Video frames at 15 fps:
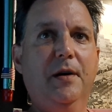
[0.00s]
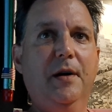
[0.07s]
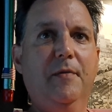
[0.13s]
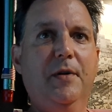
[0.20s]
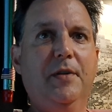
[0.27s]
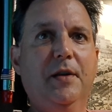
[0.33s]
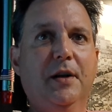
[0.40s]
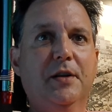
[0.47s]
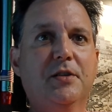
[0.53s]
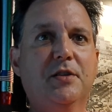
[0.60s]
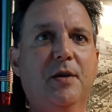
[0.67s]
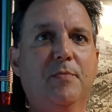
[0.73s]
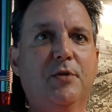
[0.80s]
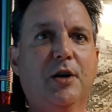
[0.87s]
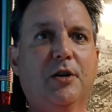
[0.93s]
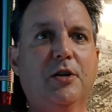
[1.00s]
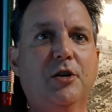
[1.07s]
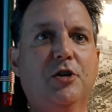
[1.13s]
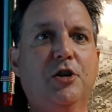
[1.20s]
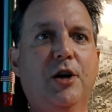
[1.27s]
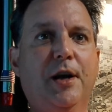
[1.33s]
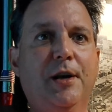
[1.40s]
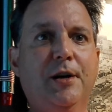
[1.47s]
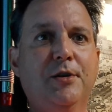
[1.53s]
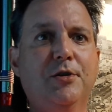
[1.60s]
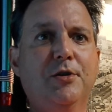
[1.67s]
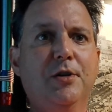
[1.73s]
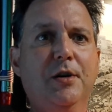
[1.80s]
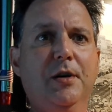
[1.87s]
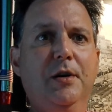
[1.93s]
Everything is subject to
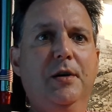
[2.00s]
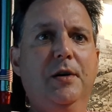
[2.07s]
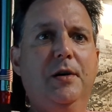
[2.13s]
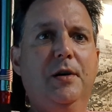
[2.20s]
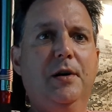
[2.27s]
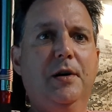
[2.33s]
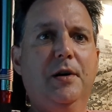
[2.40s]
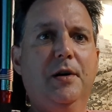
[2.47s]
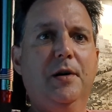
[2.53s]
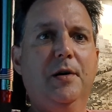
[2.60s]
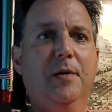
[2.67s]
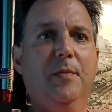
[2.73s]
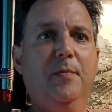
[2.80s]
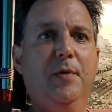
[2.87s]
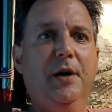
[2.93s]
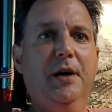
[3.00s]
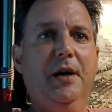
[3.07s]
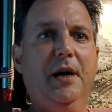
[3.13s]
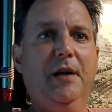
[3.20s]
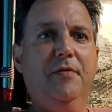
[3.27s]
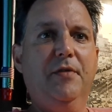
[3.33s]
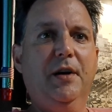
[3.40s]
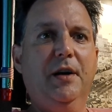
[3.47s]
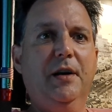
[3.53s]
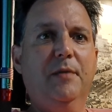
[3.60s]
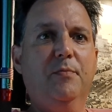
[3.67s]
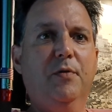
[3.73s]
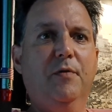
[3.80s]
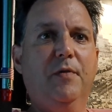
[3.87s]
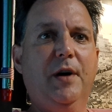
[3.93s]
change, but I think it
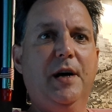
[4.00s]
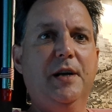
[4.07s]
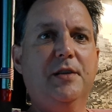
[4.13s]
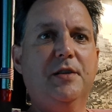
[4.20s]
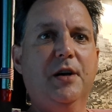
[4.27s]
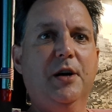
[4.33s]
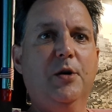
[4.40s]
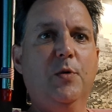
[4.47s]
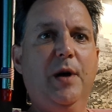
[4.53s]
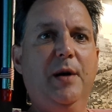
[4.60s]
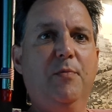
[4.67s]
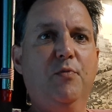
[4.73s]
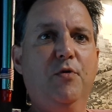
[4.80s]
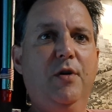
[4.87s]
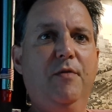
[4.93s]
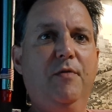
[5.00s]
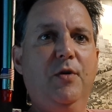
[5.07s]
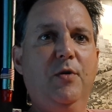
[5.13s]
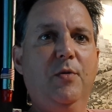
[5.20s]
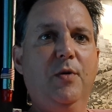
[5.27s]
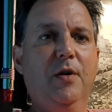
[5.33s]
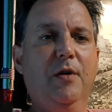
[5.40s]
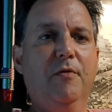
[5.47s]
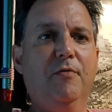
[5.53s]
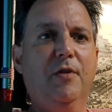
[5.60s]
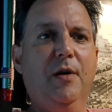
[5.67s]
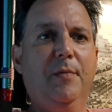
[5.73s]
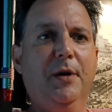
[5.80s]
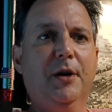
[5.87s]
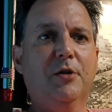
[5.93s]
provides a great preview of
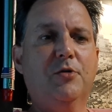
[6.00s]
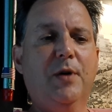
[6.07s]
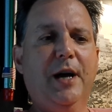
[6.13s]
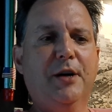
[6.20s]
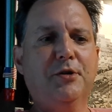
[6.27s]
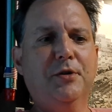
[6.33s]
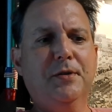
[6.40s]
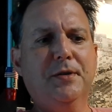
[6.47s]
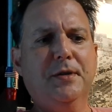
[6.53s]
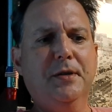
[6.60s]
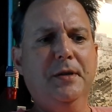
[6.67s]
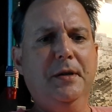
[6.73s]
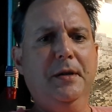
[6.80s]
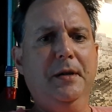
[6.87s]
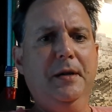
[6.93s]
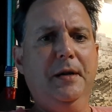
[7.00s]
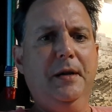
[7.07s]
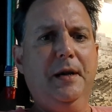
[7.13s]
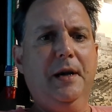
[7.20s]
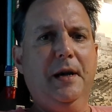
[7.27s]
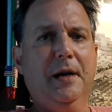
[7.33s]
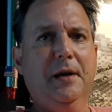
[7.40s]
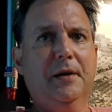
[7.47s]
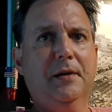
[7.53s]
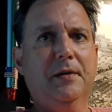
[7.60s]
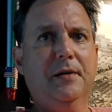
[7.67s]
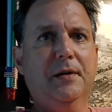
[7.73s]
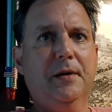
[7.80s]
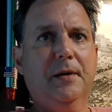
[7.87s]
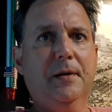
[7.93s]
coming attractions. And
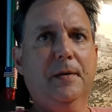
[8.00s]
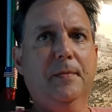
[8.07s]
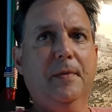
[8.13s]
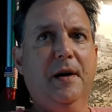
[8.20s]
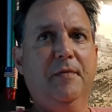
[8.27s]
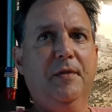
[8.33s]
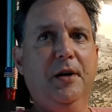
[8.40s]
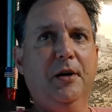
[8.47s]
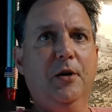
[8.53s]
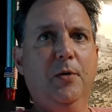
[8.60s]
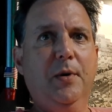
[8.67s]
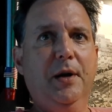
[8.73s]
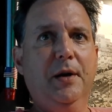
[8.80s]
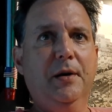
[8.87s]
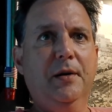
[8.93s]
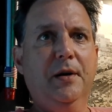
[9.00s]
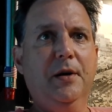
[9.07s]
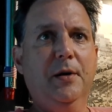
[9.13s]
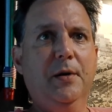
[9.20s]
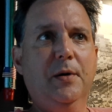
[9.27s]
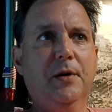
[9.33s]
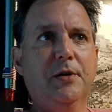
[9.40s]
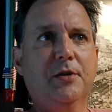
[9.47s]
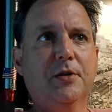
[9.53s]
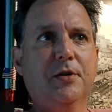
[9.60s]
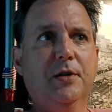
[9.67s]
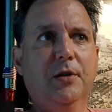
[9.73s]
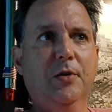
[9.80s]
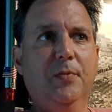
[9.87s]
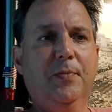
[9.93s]
I've got to go in here in just
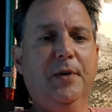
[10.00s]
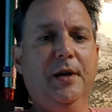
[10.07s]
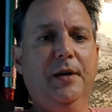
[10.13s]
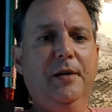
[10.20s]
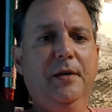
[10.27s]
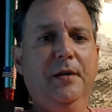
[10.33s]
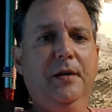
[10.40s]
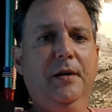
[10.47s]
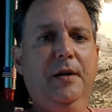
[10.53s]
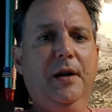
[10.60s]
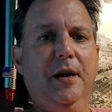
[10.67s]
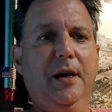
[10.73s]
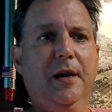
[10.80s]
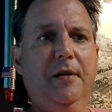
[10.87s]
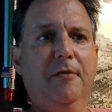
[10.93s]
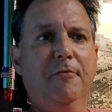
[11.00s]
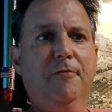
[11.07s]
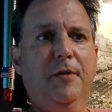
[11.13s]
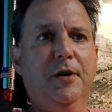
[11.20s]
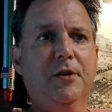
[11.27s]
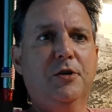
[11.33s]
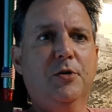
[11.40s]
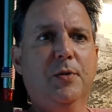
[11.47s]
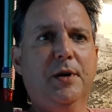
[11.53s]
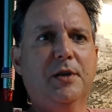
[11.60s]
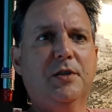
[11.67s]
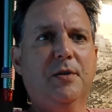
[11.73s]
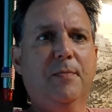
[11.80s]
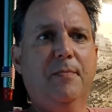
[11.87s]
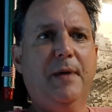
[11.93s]
a little bit and finish doing
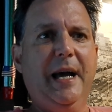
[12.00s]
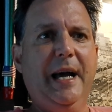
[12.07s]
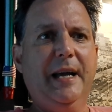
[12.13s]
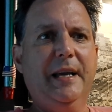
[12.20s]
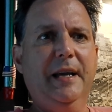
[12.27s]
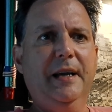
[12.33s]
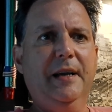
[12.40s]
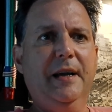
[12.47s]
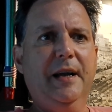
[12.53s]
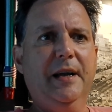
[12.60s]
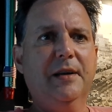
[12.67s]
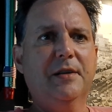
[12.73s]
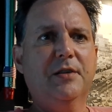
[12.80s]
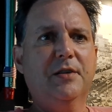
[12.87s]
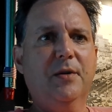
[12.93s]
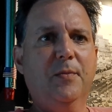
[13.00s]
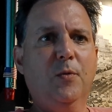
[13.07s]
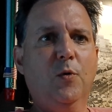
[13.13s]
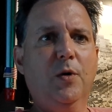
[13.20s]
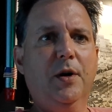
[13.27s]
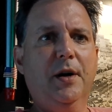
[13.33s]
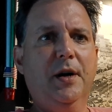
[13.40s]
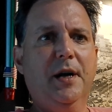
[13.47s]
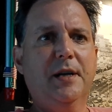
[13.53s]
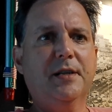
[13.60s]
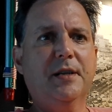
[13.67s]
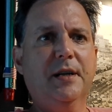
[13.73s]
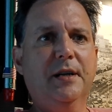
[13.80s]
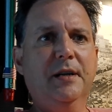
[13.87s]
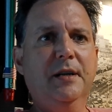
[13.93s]
some packing and some
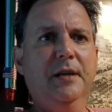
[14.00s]
organizing.